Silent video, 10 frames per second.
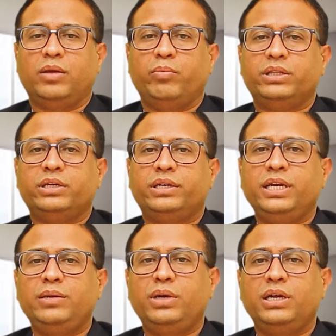but the
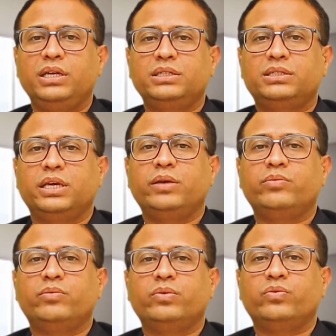treatment is
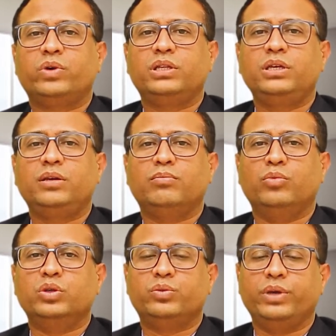same for the
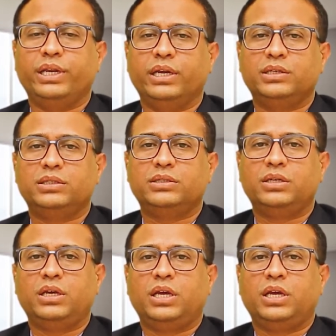both variants.